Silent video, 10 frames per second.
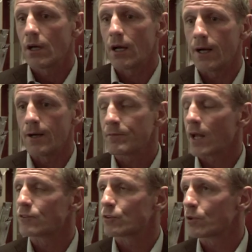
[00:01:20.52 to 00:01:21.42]
Um,
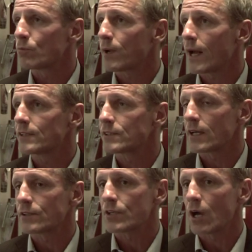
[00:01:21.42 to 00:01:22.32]
you know, some good players
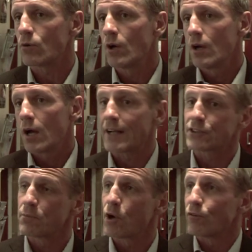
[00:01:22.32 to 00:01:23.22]
there, so I had
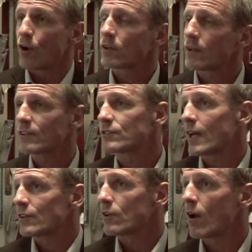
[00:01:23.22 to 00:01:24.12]
to move on. That's
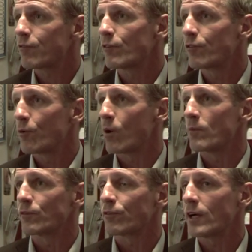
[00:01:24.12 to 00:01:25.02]
that's life in football,
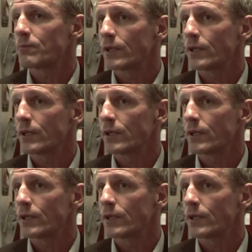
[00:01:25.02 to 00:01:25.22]
I'm afraid.